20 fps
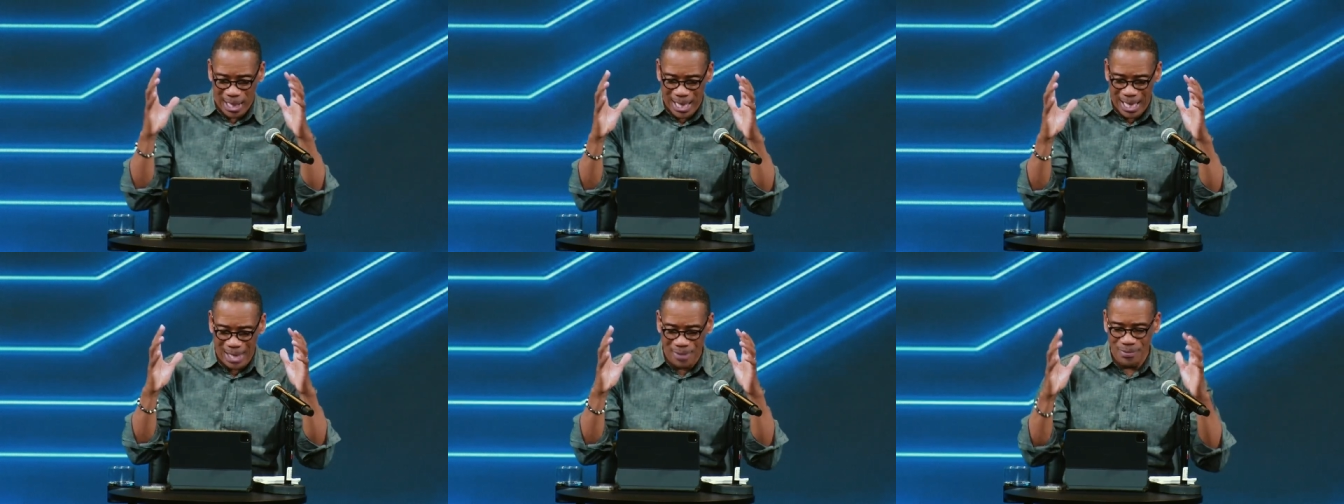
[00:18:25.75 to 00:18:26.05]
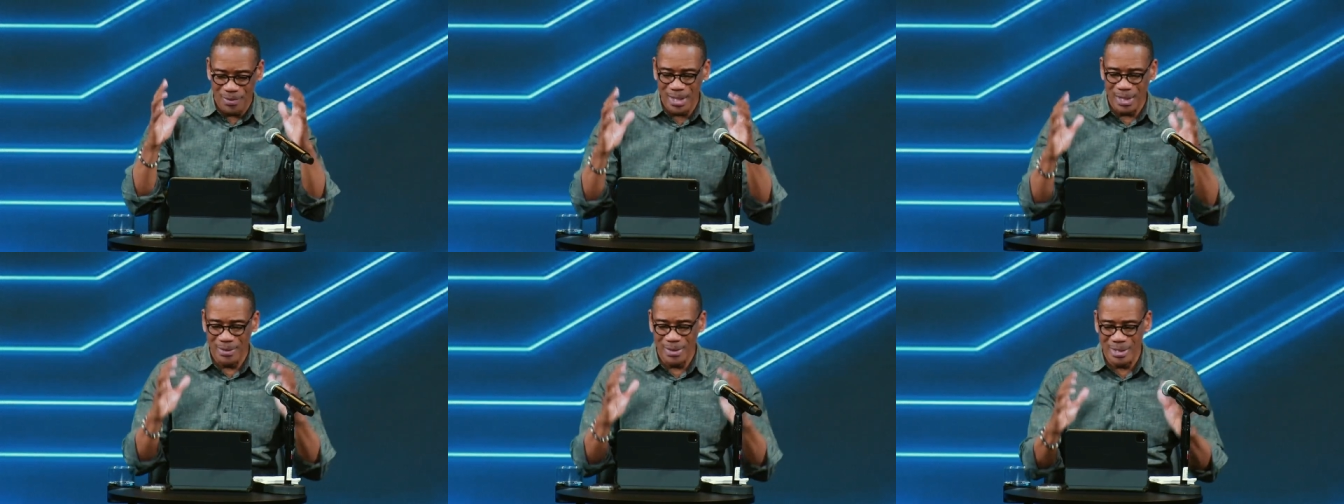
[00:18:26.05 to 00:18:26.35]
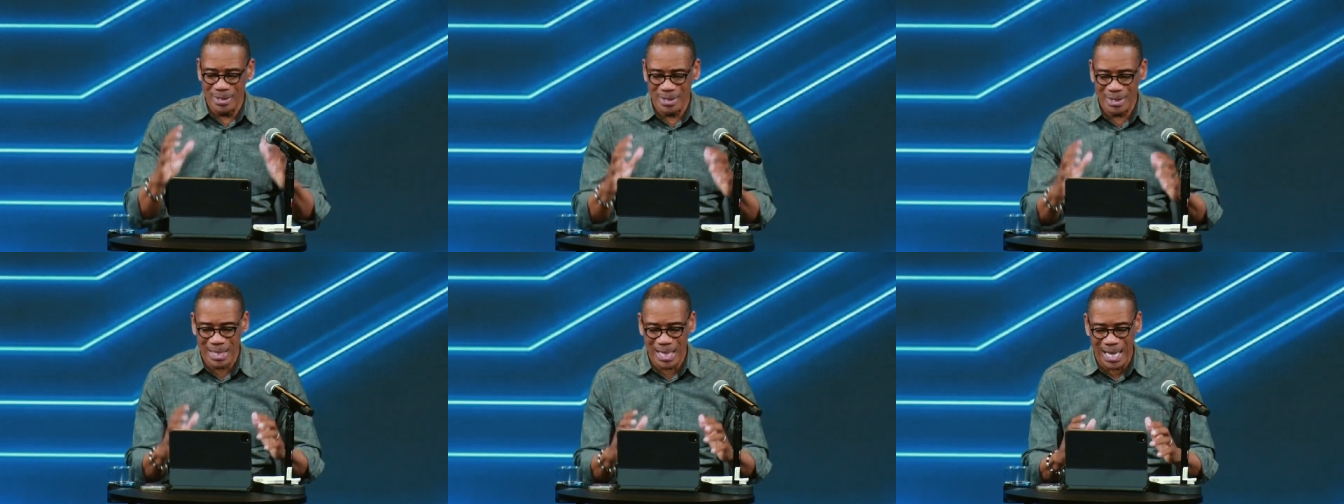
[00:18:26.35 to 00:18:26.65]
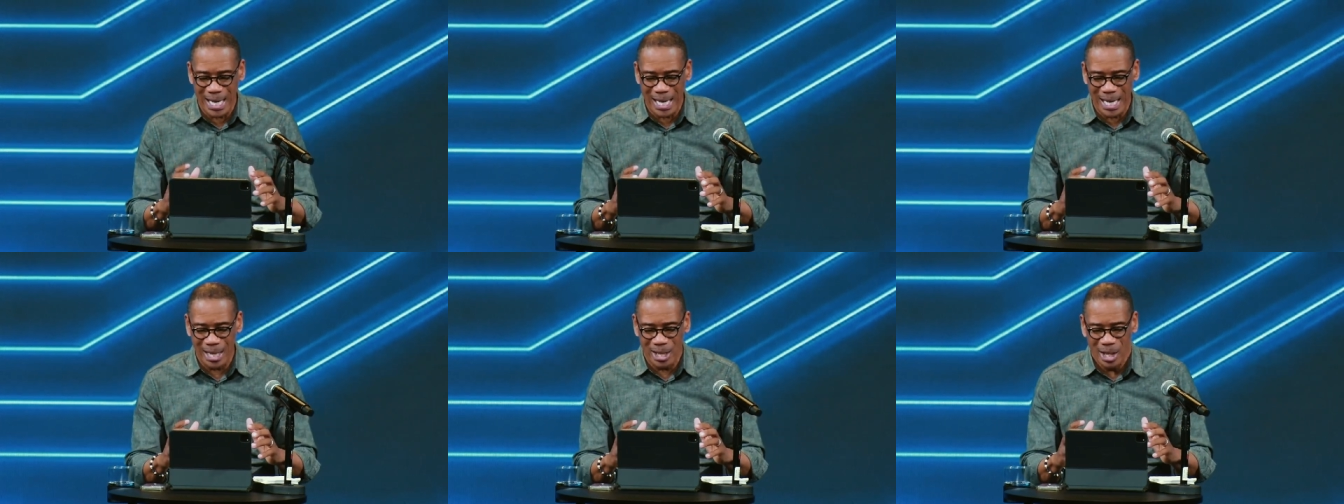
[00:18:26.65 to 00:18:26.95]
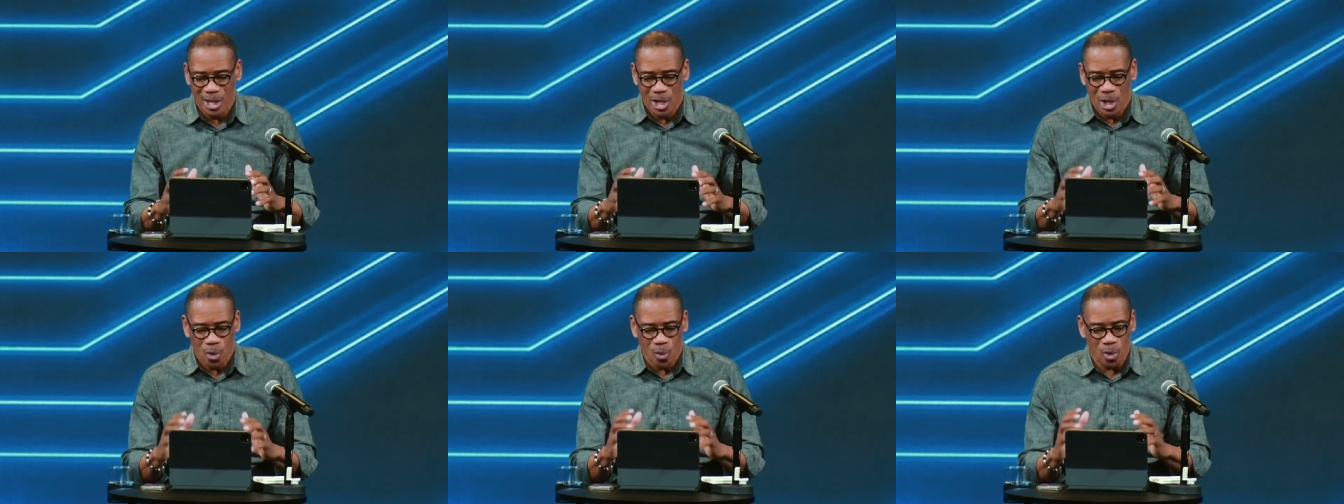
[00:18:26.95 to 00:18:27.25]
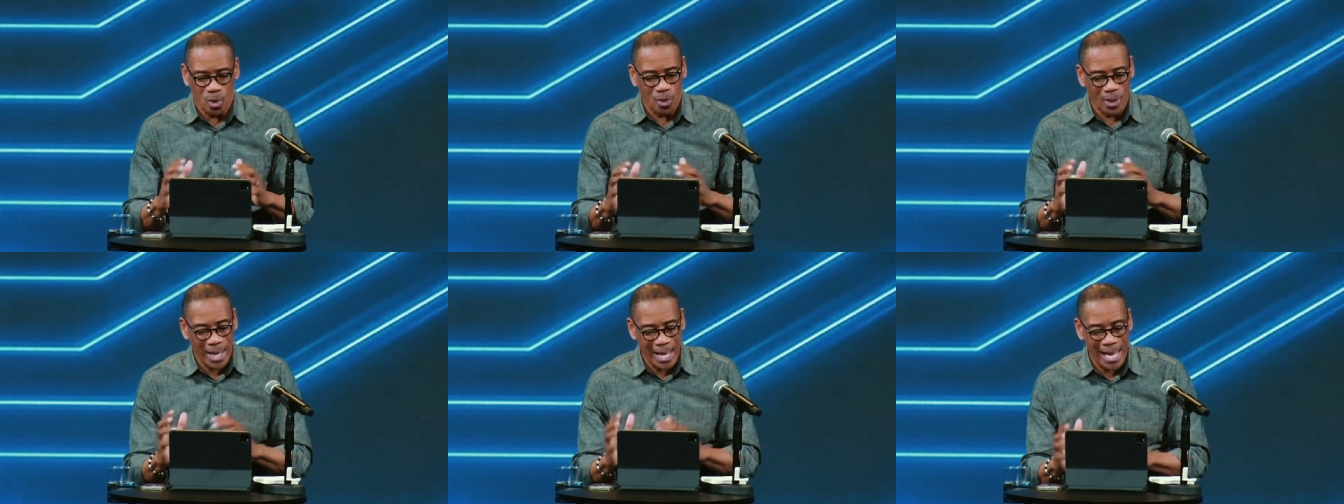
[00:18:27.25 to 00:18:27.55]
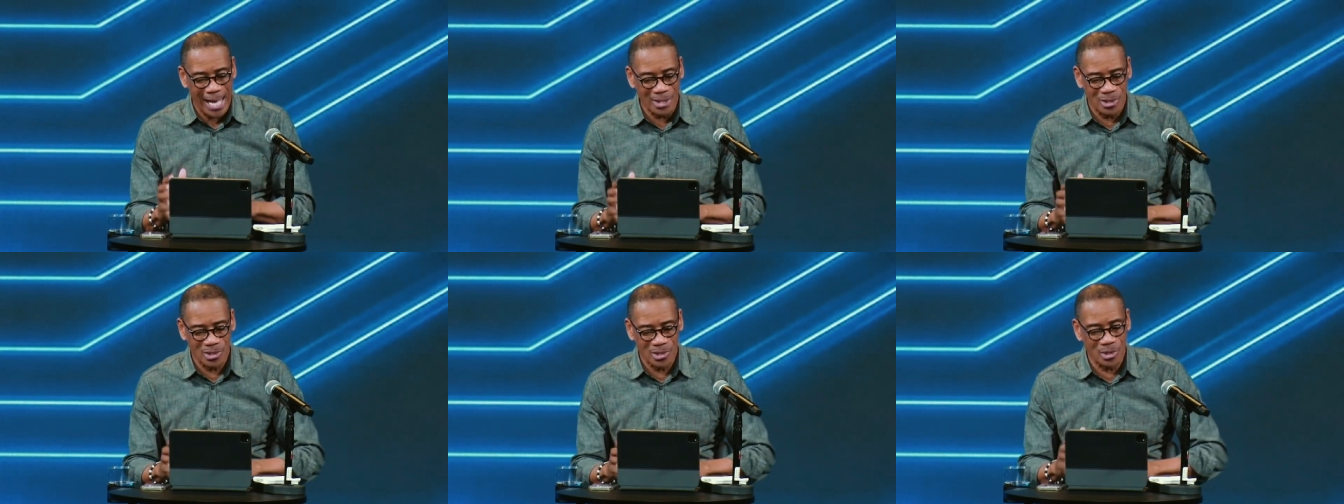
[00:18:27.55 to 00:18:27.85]
and then the sky will
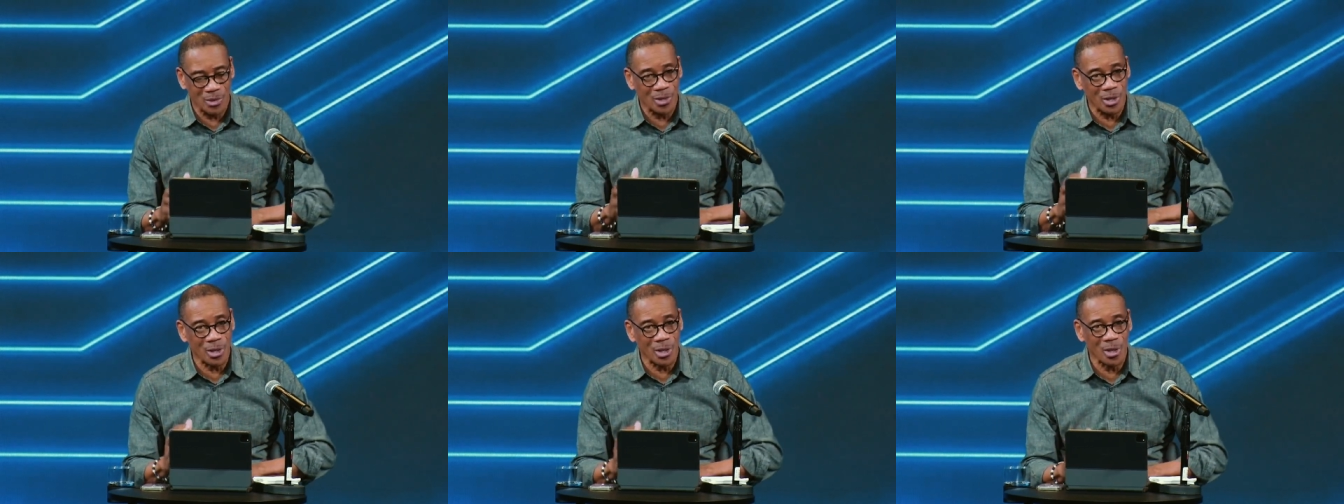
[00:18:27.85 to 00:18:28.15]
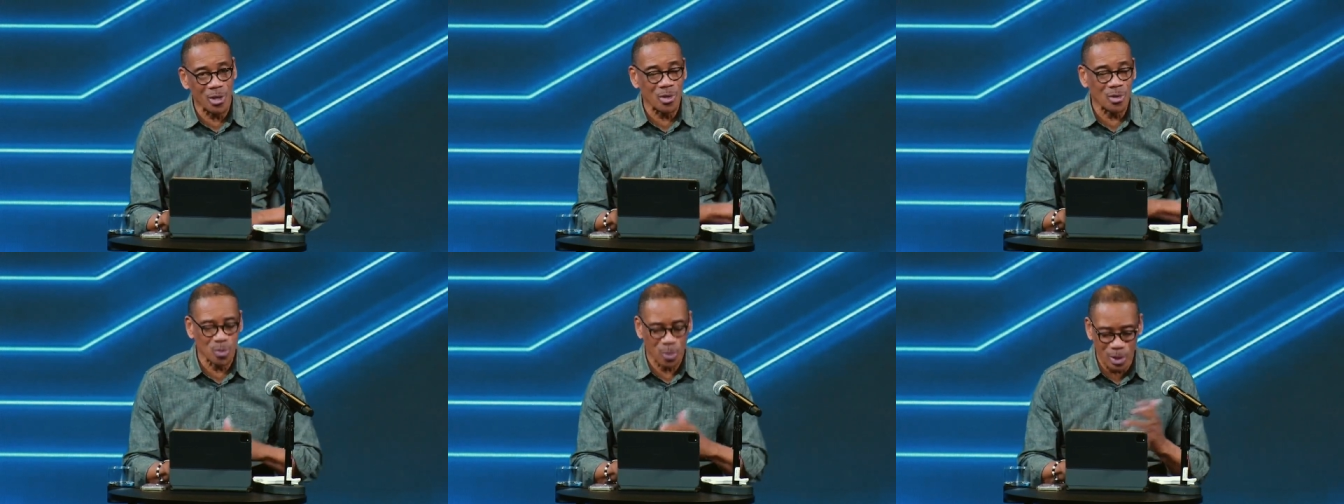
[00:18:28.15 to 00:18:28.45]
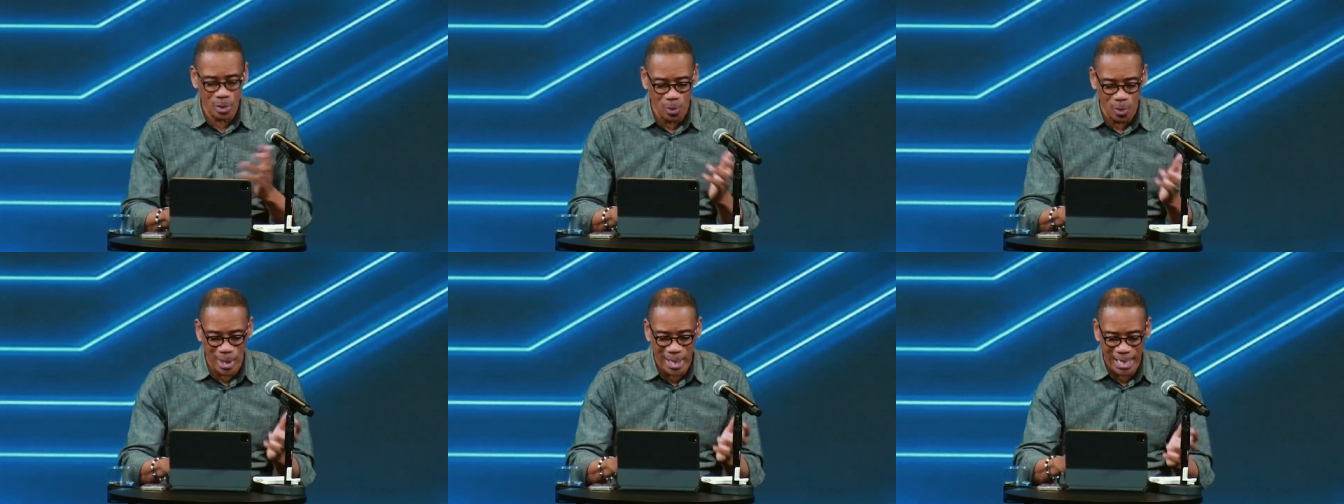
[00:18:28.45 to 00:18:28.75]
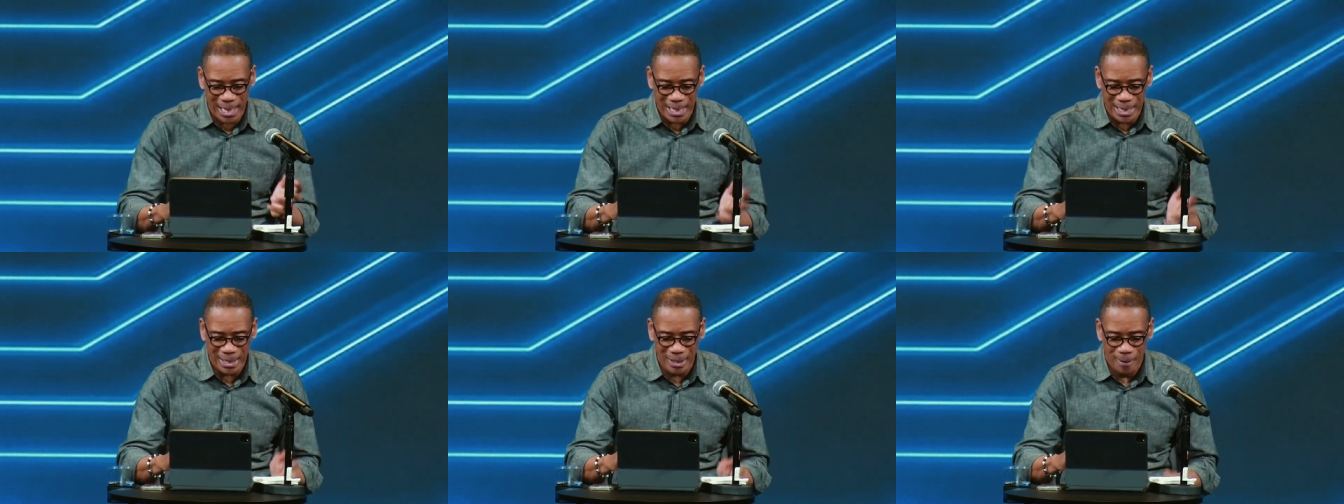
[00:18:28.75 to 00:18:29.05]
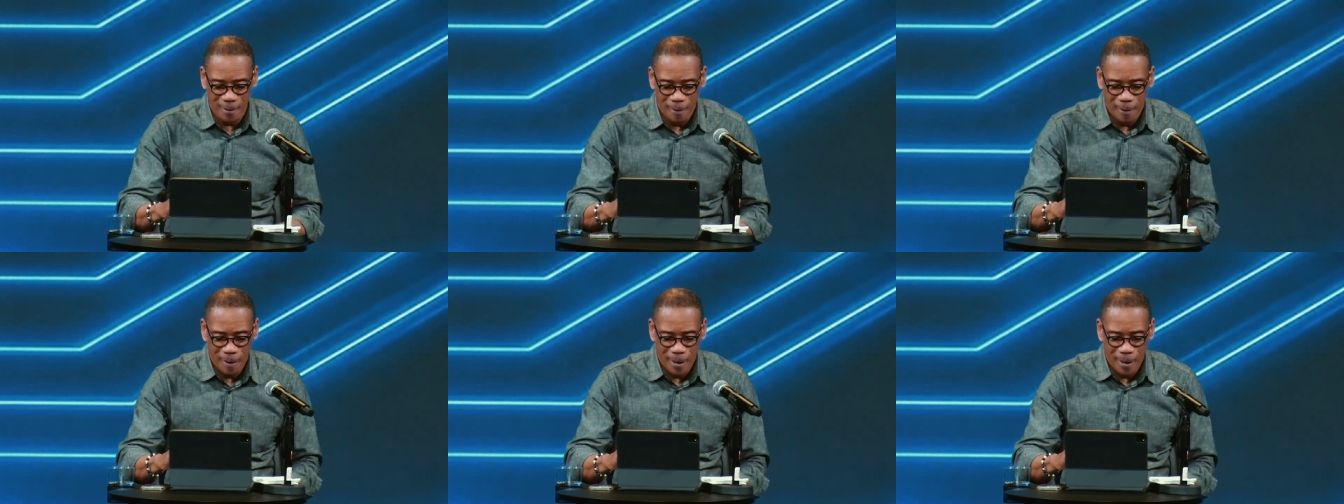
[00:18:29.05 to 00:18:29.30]
answer the earth with rain.